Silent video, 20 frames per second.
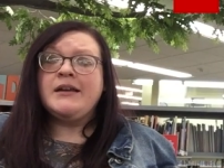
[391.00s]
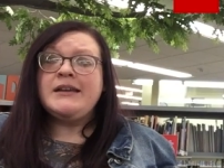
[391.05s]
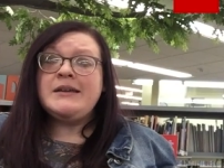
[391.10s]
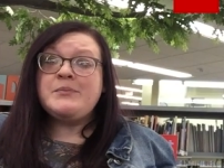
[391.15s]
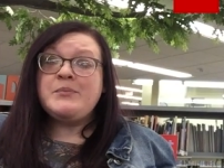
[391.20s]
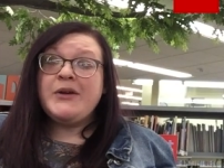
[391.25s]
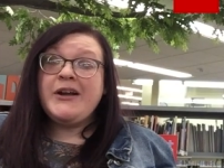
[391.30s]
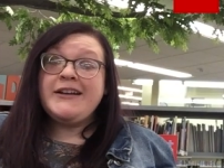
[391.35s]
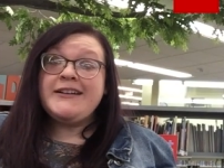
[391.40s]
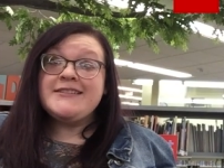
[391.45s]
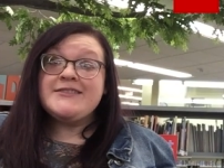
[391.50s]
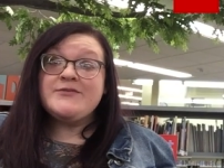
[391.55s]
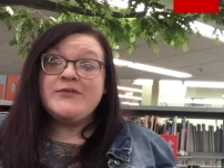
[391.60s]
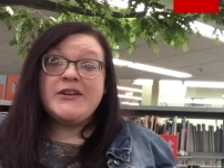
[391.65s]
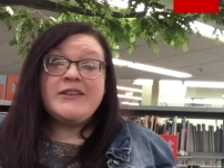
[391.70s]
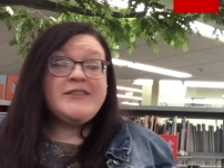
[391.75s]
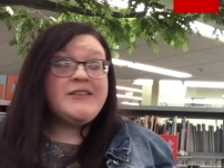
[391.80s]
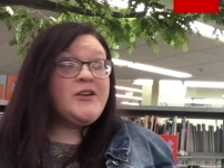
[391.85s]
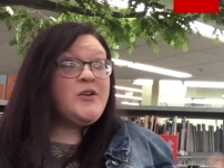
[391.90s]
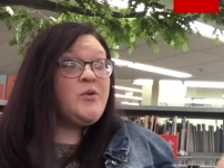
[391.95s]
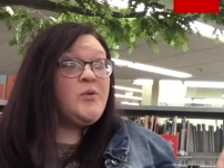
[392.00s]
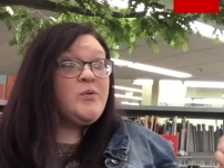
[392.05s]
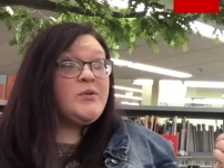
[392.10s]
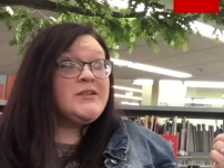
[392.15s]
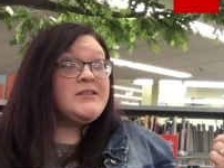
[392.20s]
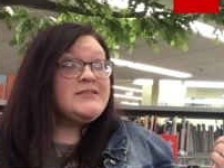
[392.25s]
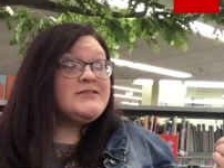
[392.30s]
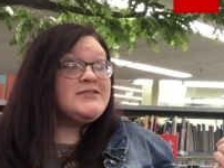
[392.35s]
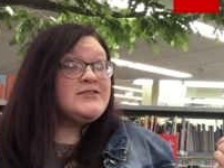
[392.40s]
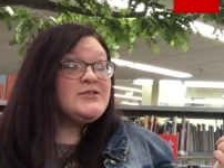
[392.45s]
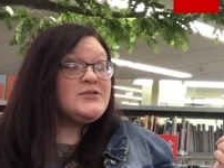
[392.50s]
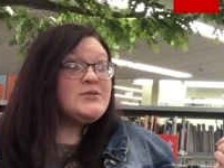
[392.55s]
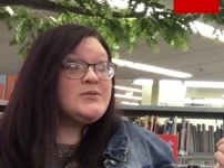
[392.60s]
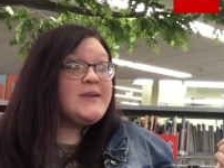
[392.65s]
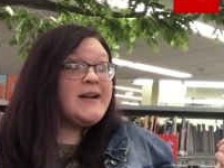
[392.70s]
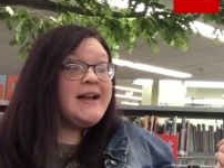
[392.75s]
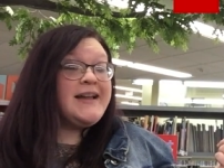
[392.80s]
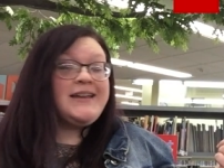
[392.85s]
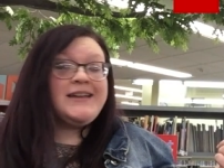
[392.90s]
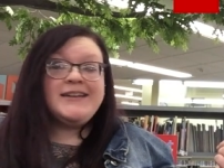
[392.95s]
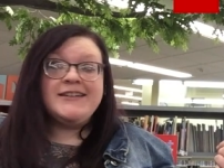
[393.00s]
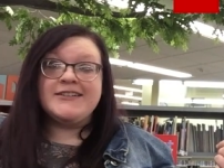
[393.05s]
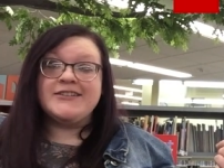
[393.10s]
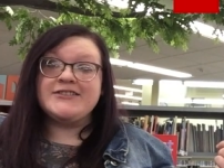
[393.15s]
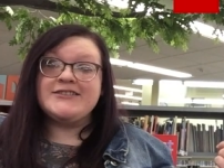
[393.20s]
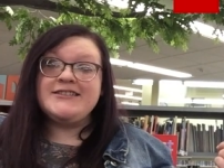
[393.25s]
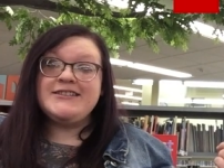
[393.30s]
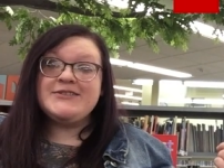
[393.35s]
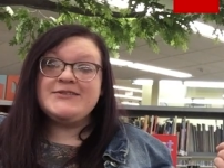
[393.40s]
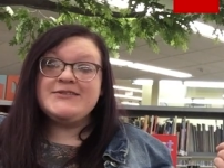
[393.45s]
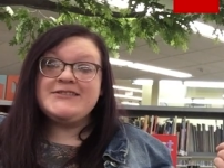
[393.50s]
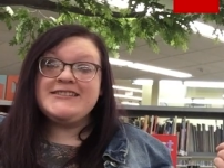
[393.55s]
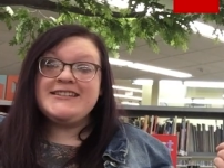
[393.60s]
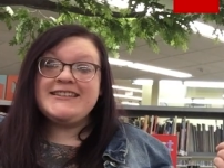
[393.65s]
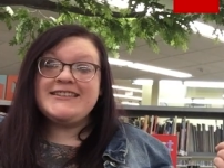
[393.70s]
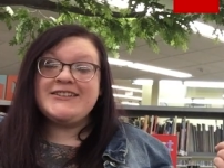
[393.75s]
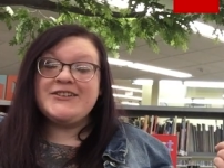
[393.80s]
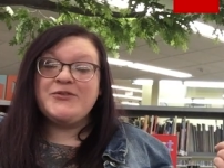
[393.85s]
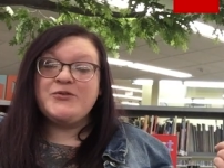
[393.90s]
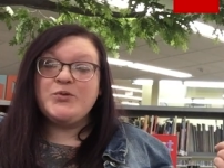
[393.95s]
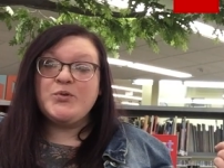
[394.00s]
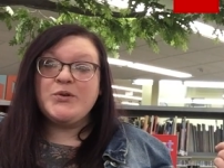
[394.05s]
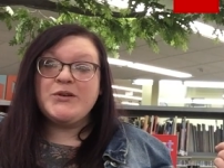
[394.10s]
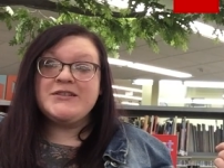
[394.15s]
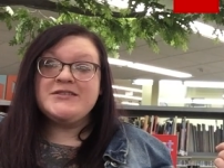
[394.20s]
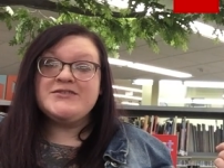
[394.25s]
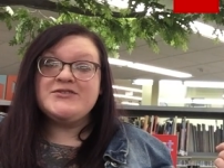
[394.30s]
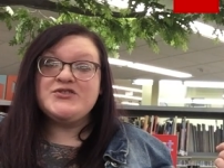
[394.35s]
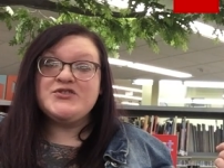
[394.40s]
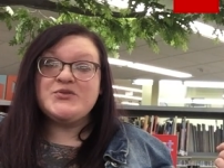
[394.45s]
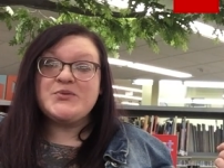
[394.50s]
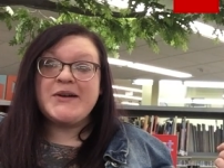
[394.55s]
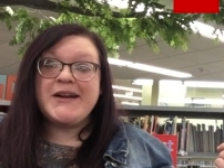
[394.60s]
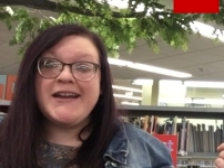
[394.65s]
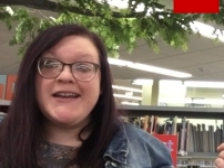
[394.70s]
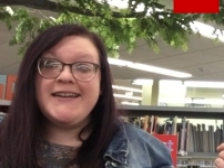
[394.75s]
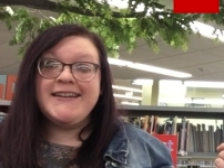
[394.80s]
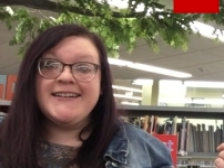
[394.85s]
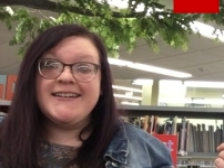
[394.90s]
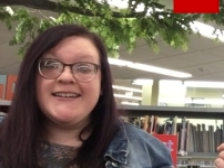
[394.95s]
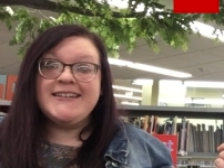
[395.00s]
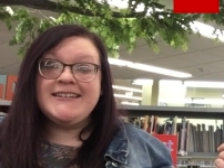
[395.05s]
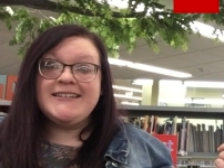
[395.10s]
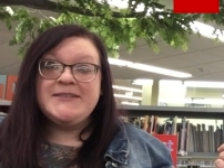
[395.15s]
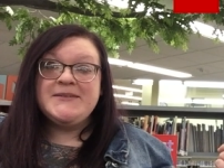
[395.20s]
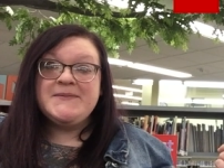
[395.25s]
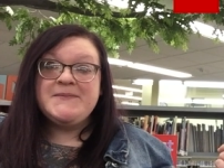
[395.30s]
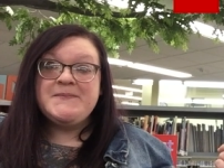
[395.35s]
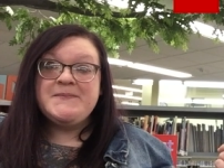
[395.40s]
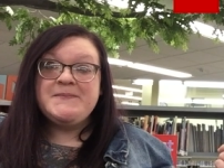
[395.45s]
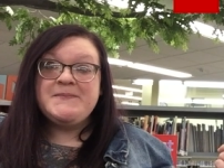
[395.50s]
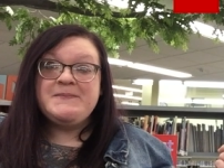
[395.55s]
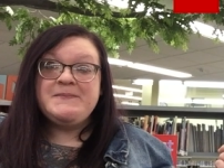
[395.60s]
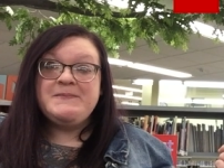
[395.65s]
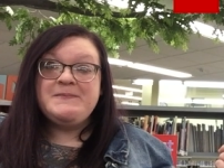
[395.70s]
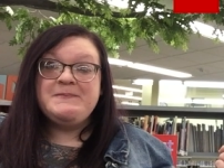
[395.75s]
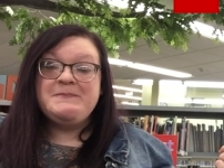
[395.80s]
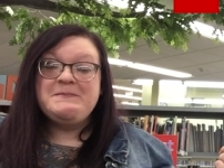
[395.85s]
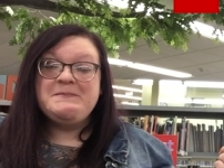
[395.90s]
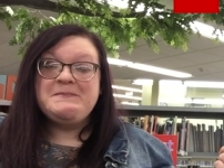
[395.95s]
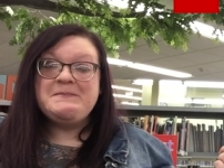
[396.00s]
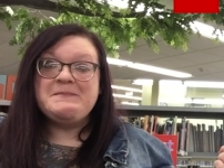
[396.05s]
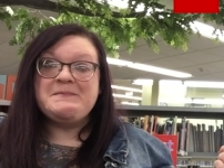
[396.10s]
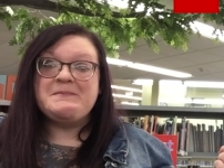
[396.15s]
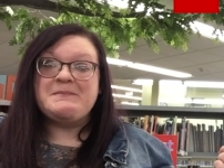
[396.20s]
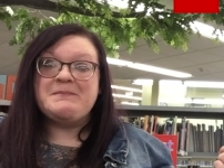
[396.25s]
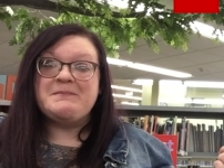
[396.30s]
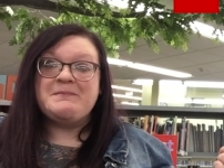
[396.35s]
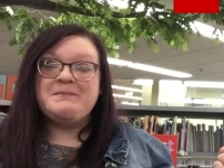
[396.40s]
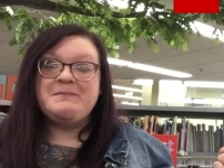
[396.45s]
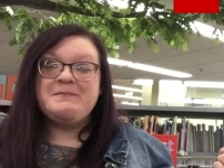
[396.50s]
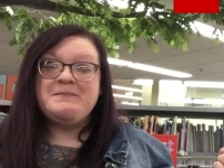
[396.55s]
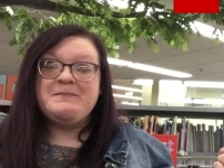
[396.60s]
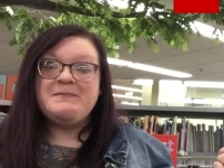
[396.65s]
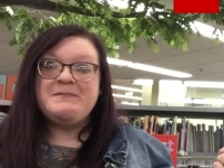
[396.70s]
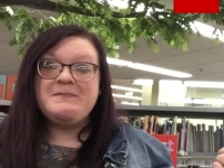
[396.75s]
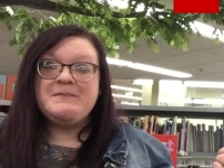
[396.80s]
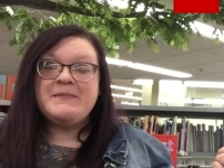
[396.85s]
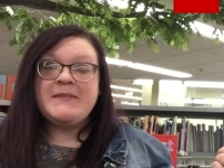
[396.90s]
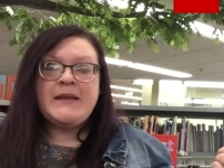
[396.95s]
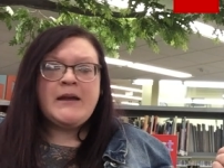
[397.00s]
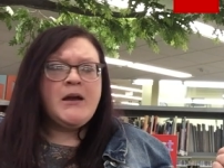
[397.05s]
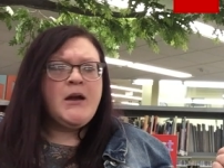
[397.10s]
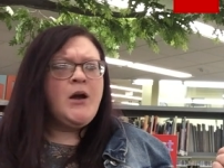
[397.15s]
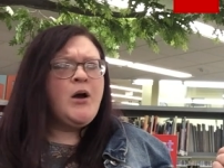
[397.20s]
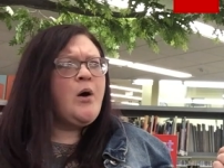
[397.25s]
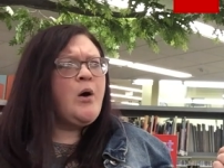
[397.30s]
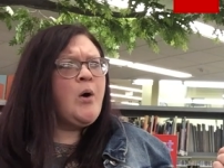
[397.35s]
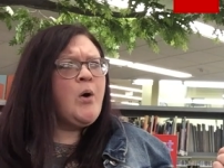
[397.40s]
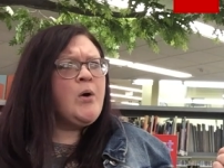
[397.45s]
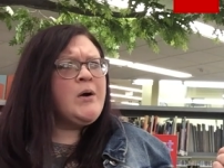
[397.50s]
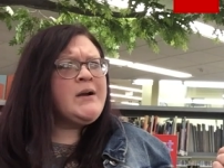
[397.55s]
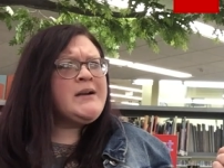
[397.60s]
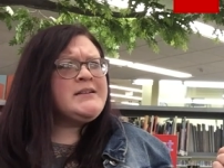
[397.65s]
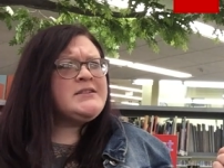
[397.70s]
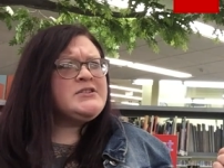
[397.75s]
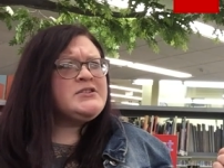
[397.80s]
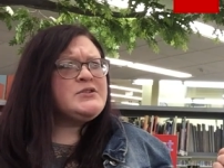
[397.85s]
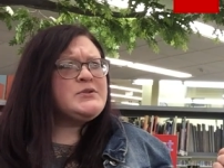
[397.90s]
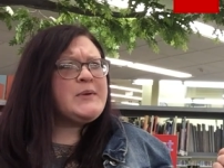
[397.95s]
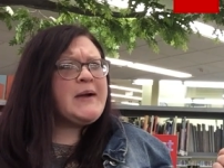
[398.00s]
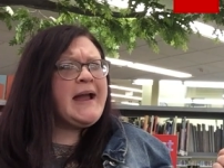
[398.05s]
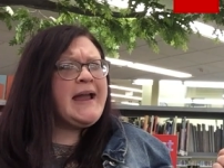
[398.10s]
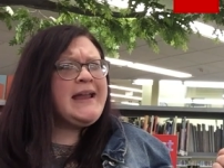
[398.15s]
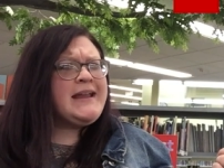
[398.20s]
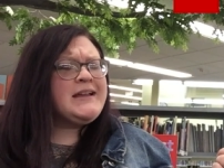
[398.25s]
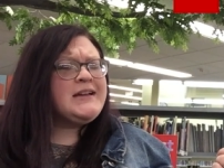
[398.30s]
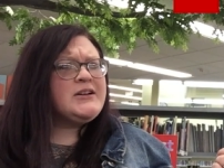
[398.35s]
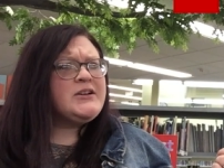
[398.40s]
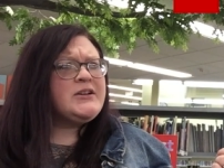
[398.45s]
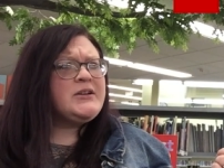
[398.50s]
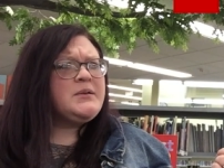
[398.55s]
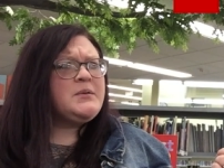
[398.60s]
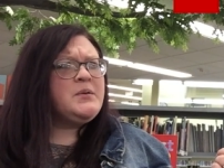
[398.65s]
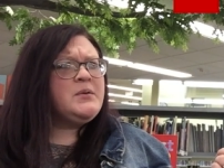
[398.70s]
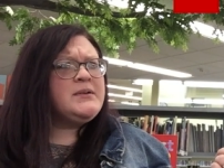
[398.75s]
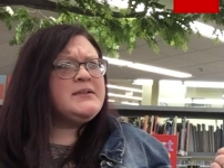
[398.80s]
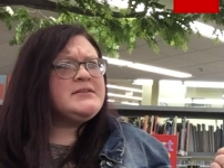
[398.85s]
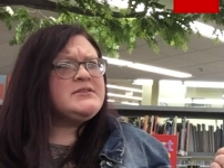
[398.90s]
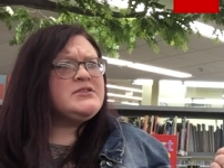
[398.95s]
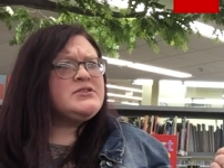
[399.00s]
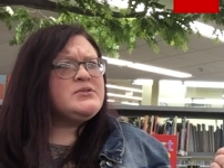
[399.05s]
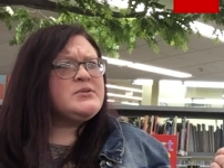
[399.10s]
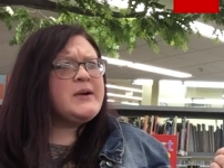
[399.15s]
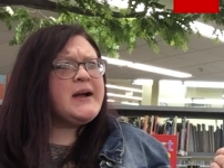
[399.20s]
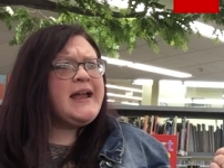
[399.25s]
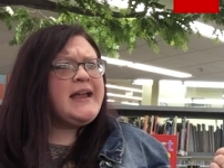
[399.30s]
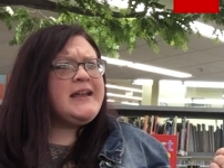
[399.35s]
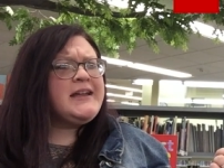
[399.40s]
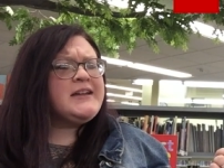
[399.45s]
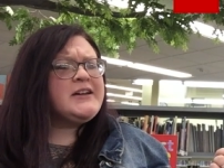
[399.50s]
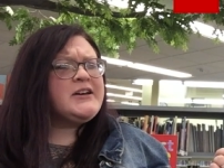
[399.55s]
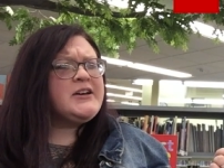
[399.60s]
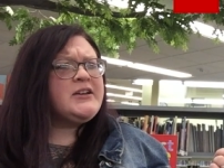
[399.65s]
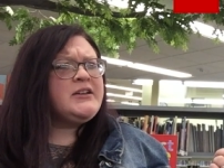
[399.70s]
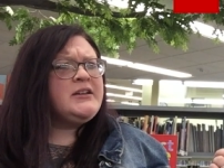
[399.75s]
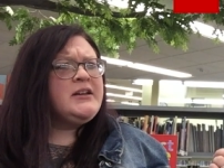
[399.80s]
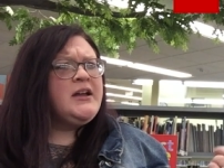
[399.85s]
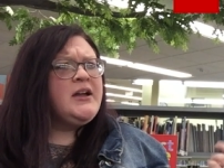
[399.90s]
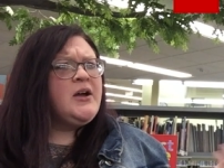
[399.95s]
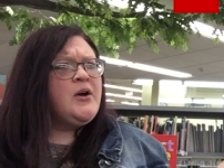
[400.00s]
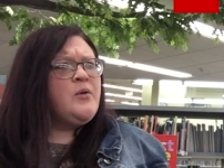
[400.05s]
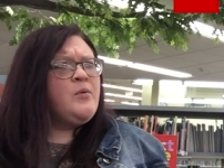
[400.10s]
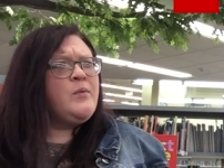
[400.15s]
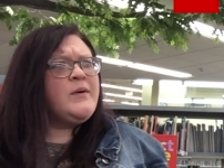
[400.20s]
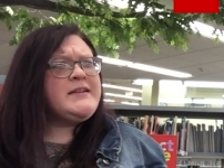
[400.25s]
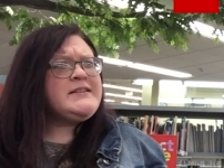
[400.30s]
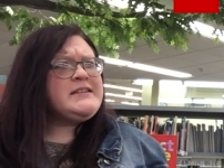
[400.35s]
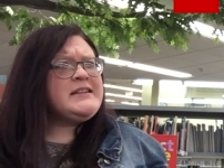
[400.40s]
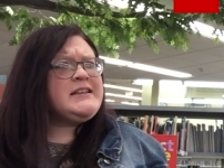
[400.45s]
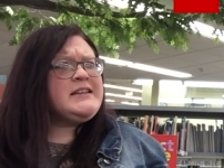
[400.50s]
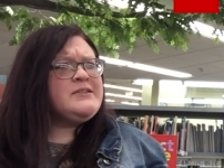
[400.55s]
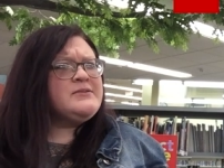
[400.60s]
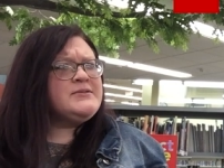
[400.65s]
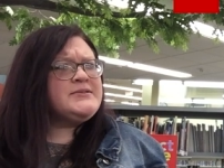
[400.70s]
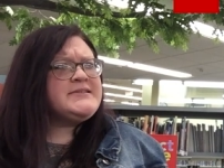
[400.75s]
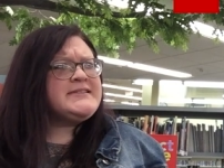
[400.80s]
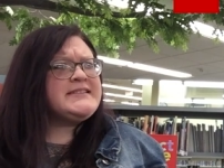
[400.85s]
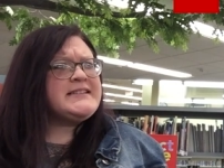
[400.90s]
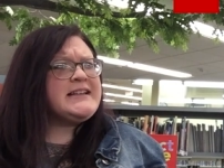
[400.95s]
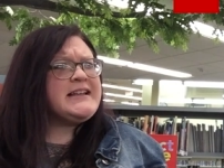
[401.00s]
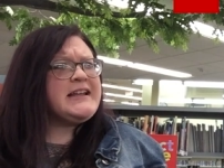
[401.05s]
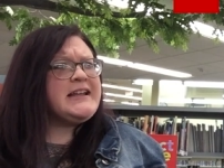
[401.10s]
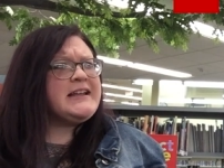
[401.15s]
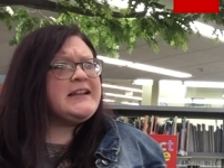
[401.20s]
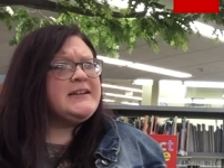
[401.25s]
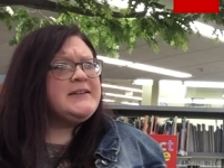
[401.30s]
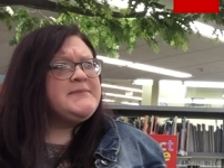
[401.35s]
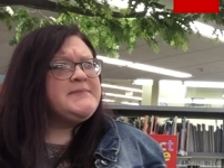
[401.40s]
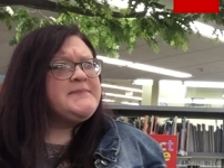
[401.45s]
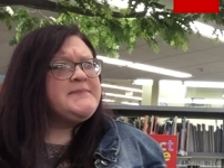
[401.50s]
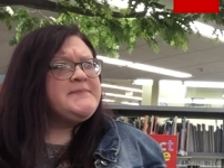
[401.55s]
He brought his friend the orange triangle. Do you see the orange triangle? Orange triangle, what do you see?